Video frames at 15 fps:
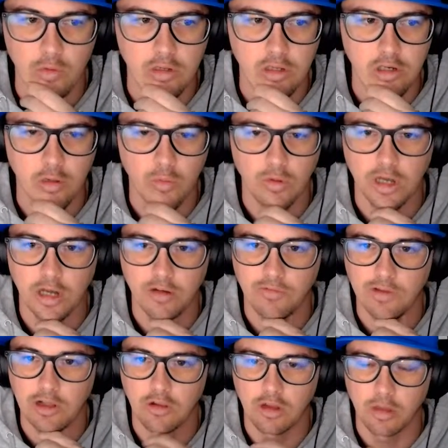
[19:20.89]
We'll kind
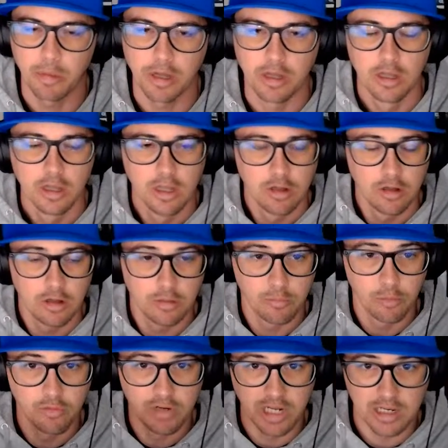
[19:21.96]
of follow along. But
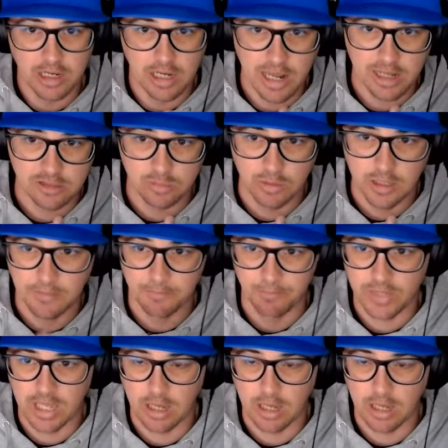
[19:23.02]
moving into next week,